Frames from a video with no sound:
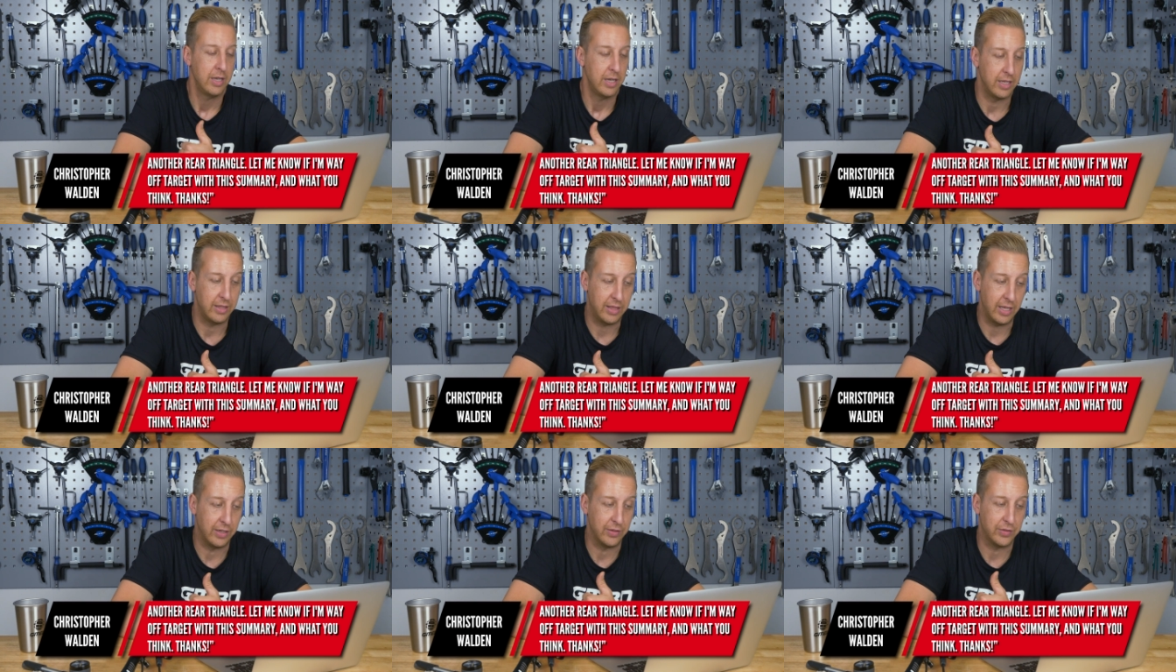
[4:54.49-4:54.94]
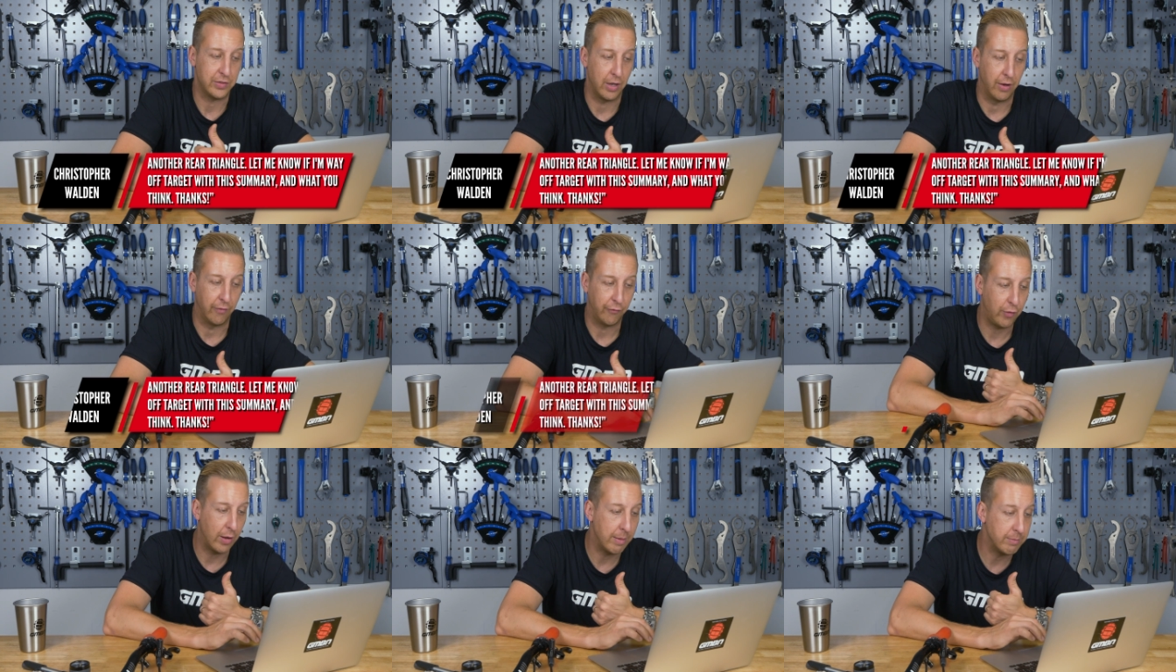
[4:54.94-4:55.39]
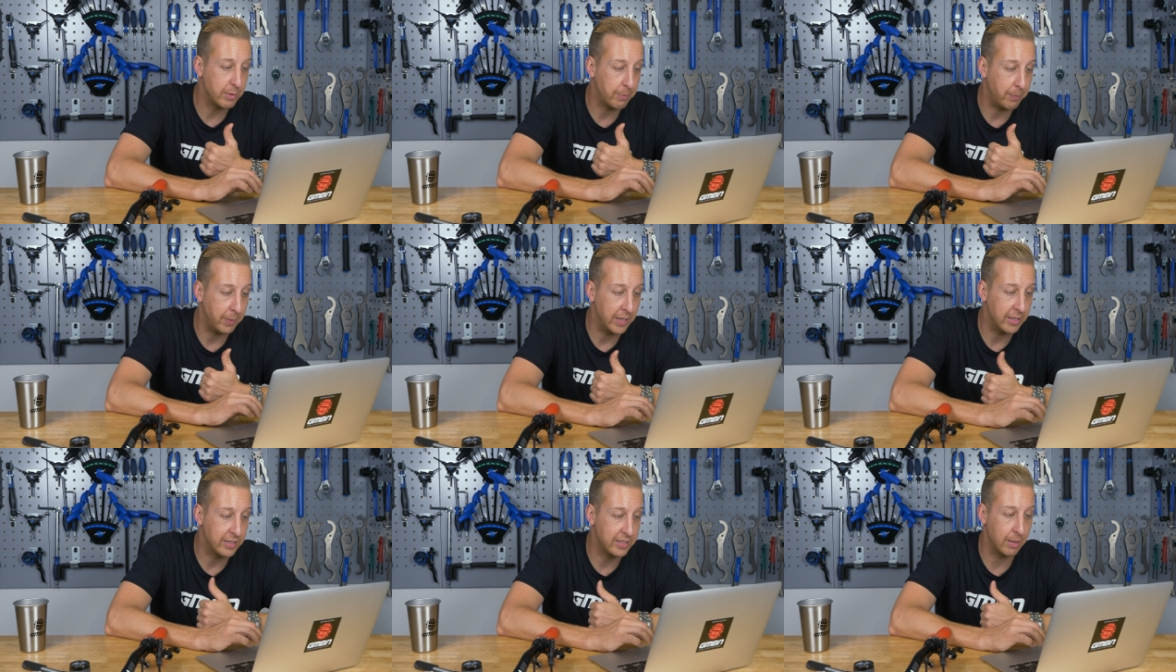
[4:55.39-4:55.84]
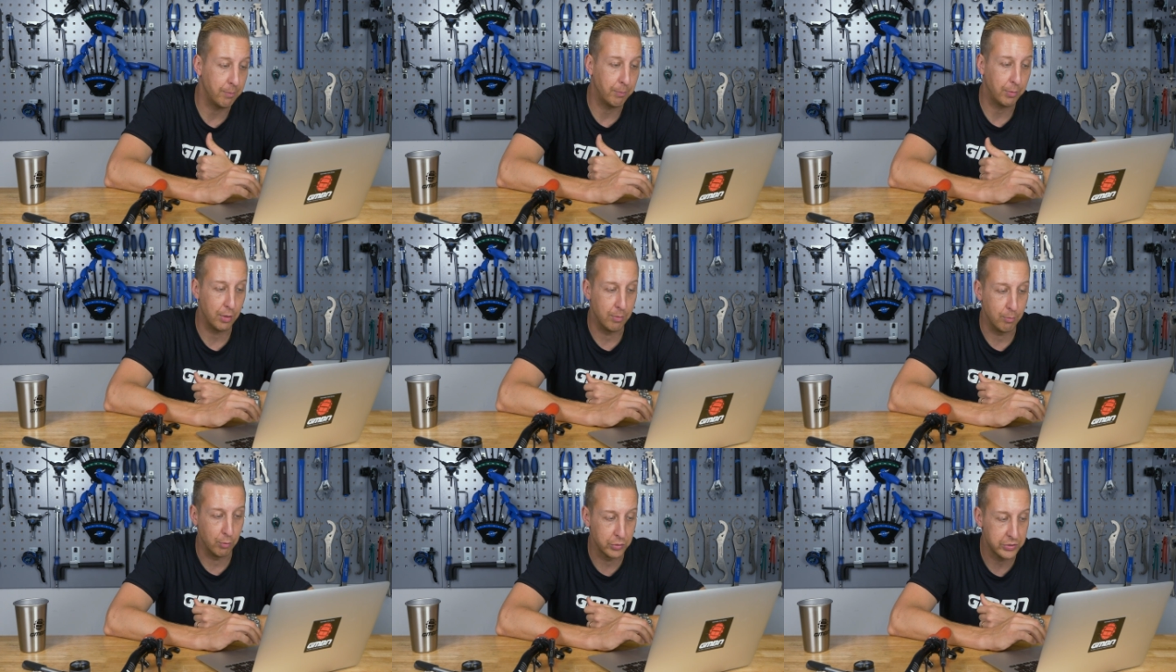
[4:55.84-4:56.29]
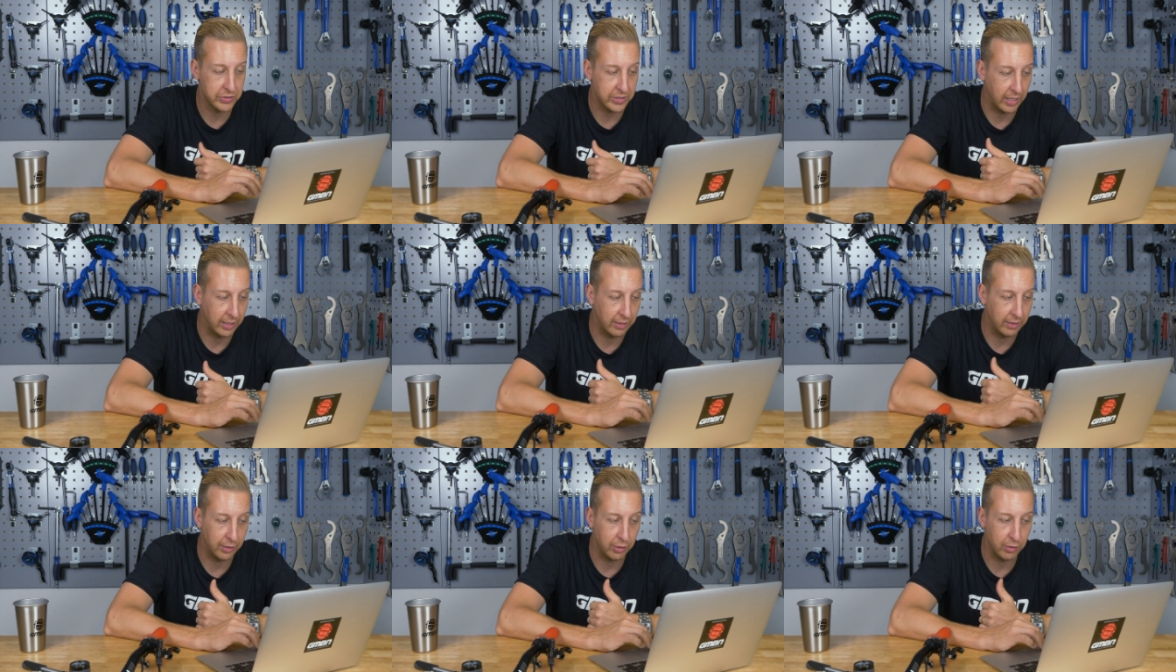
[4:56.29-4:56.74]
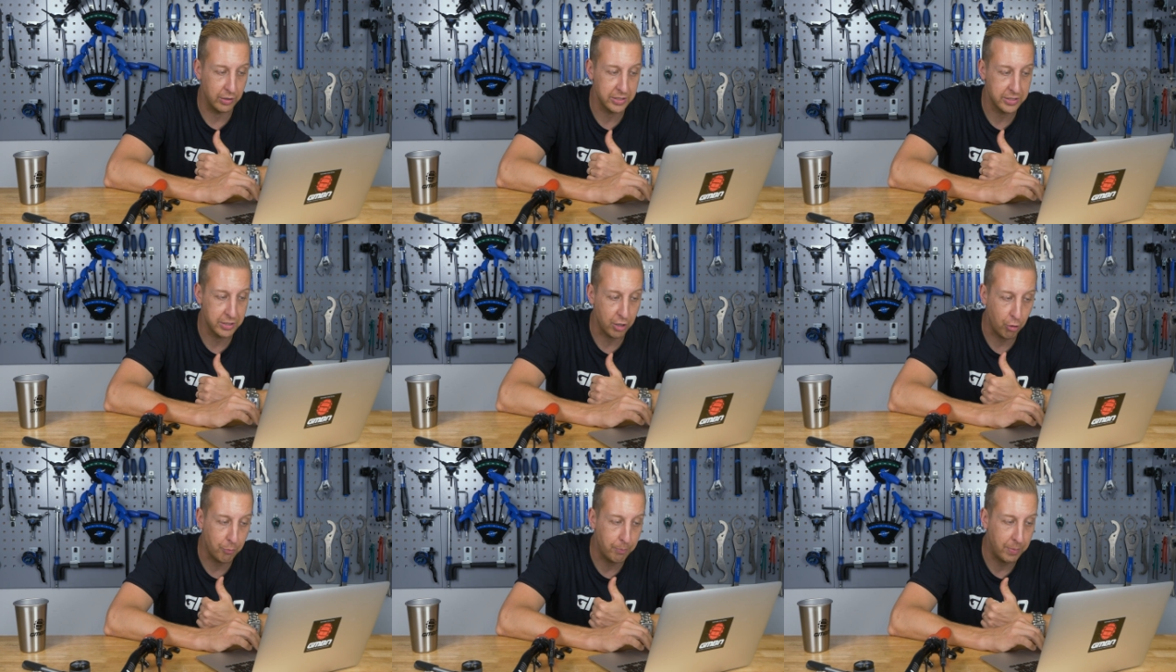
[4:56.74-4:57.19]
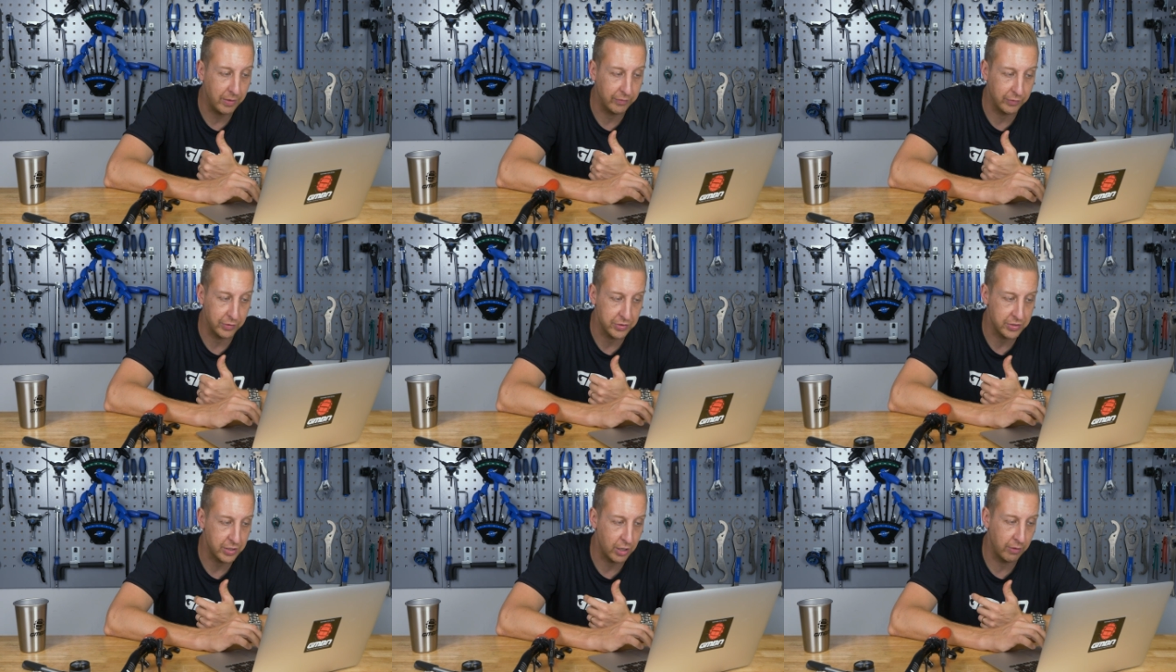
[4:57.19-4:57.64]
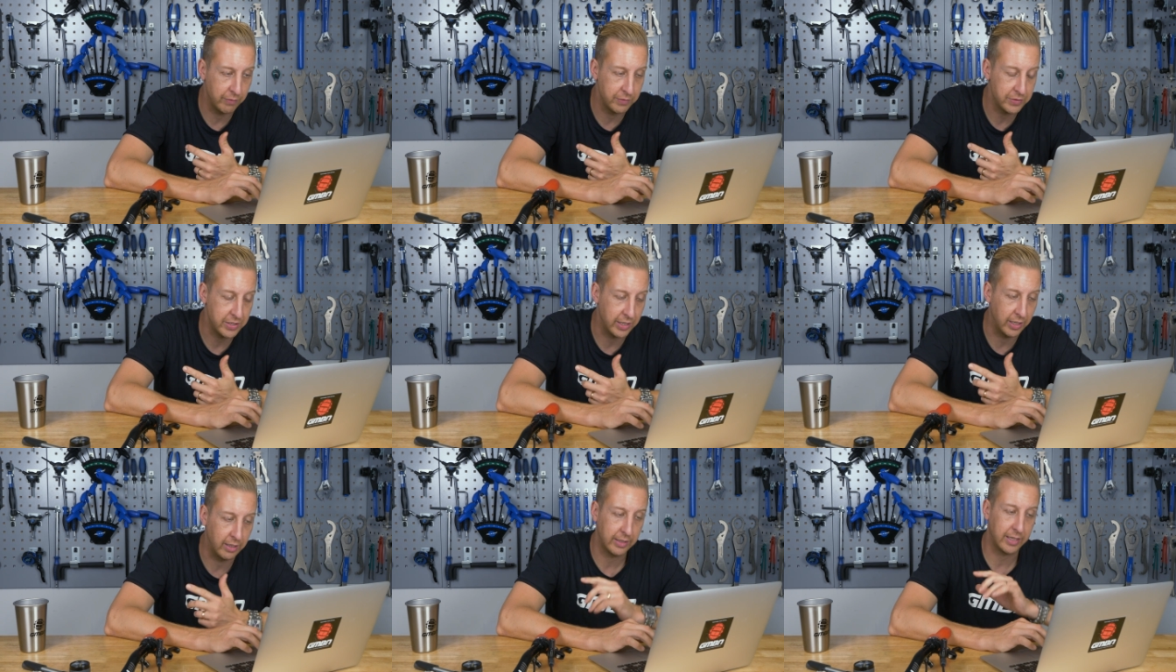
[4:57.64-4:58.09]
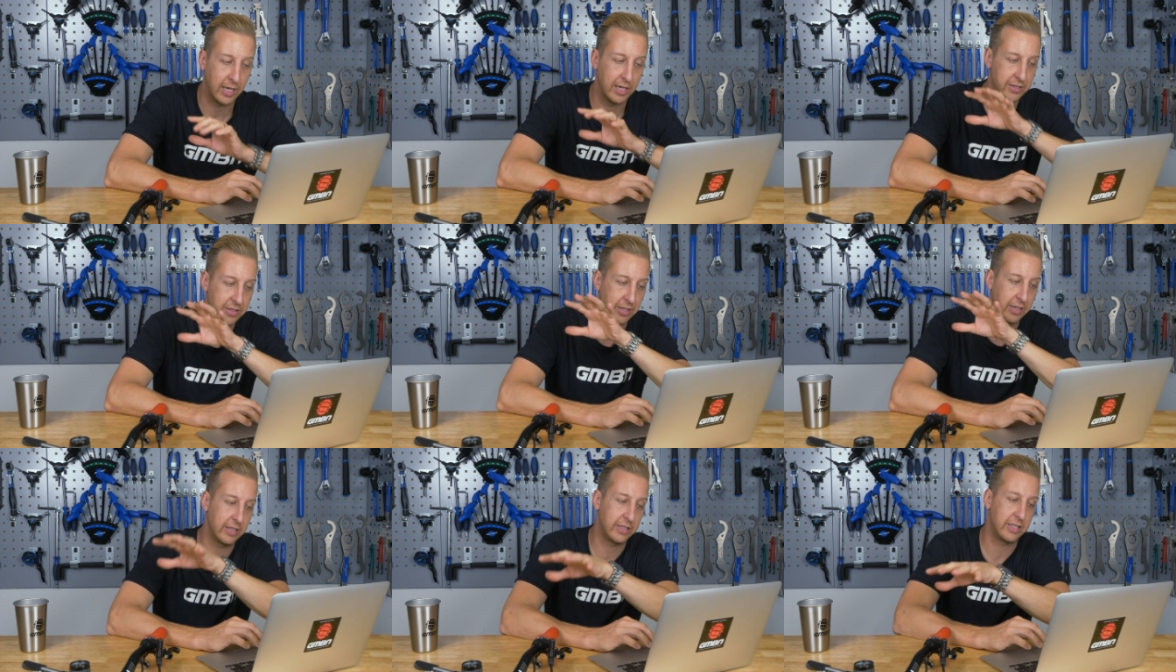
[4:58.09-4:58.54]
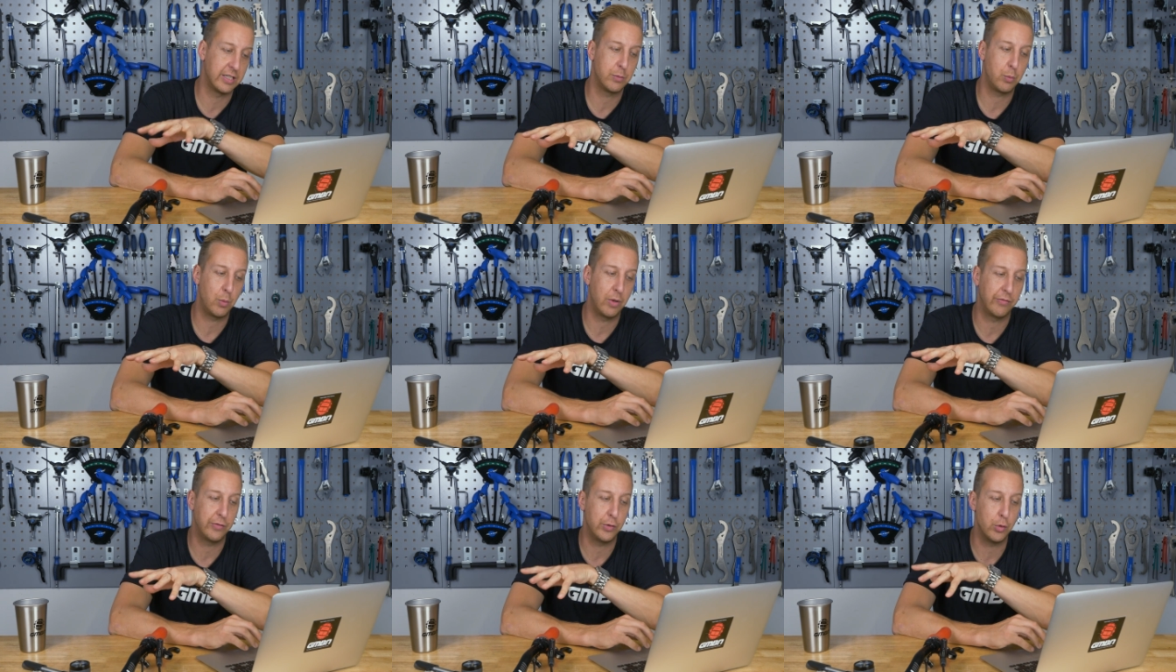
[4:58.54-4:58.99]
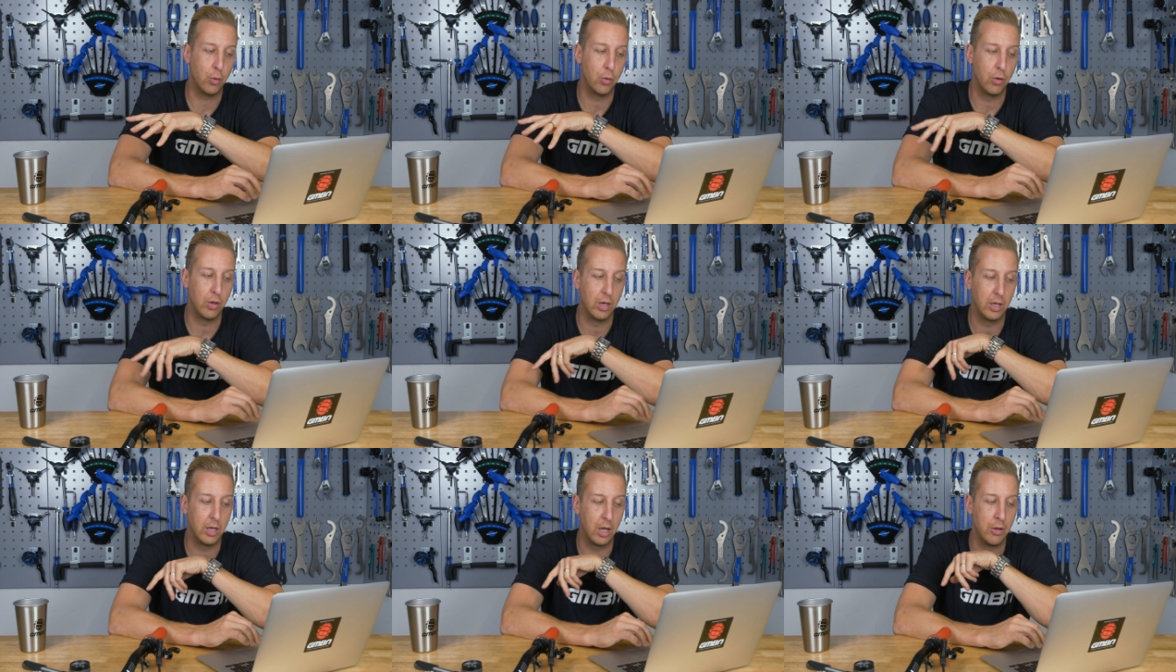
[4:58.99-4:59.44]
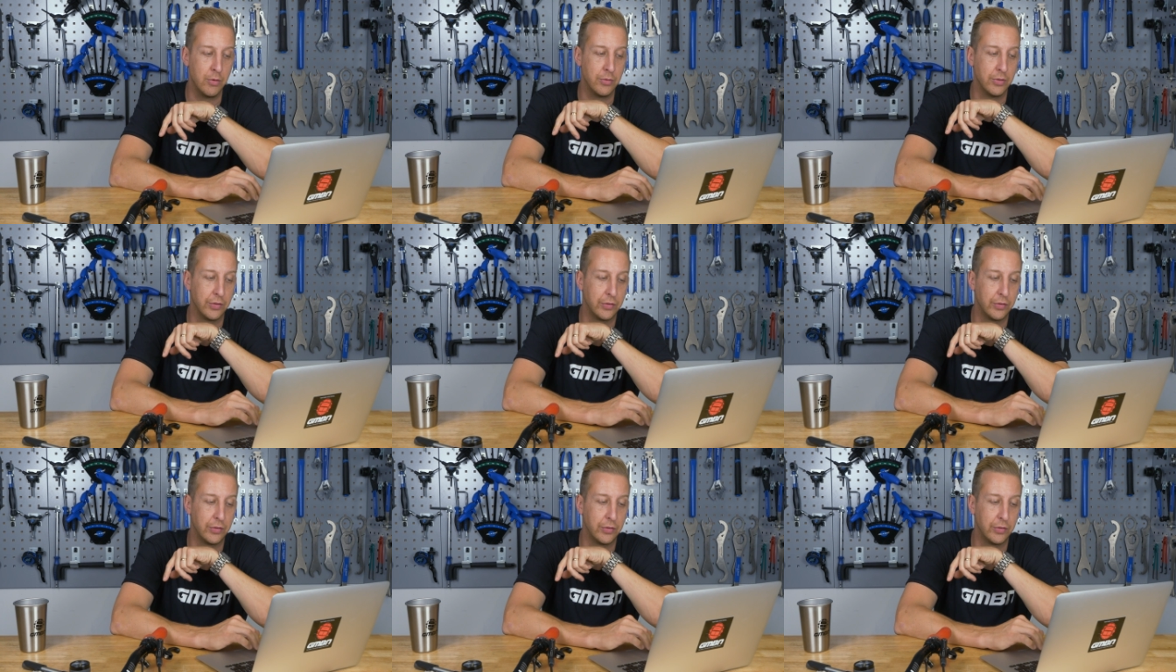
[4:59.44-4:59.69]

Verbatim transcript: He thinks that frames would be simpler and more standardised, no pivot servicing. Okay, so this is with your own